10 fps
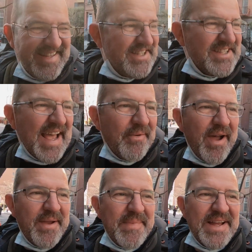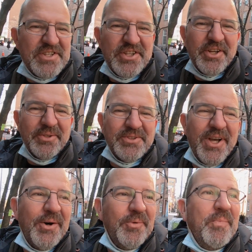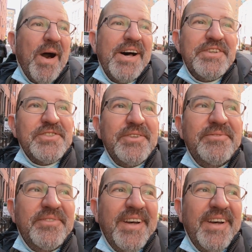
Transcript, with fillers: This is how I imagined old, old parts of